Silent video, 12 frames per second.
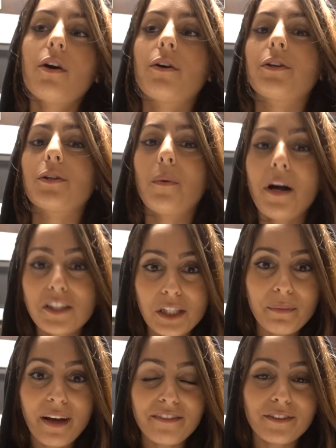or you're
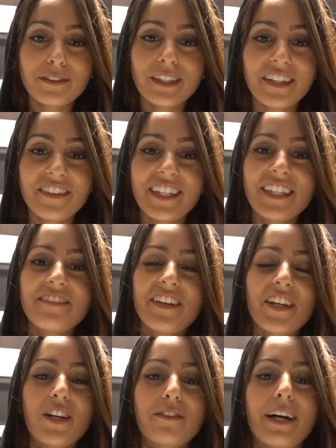watching my full day of eating
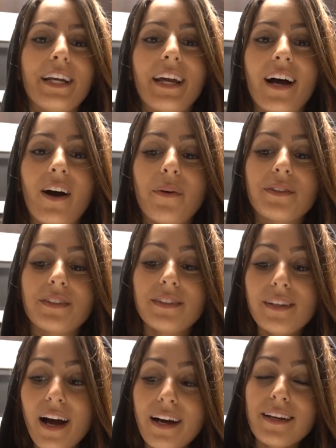video right now, is
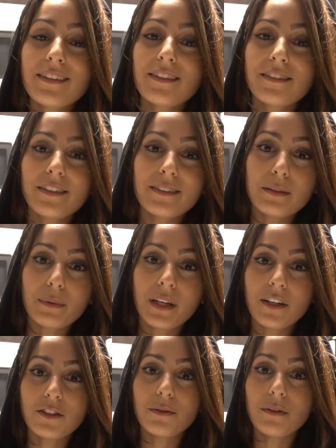not necessarily
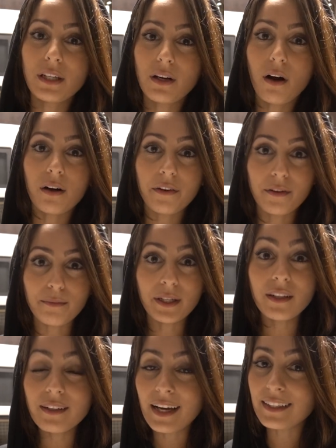because you need all the
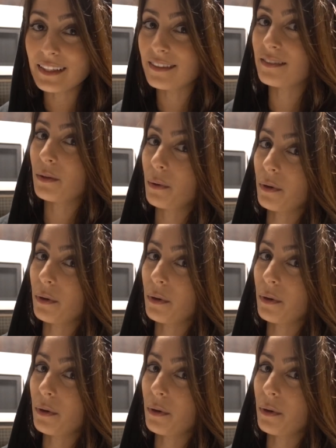meal ideas in the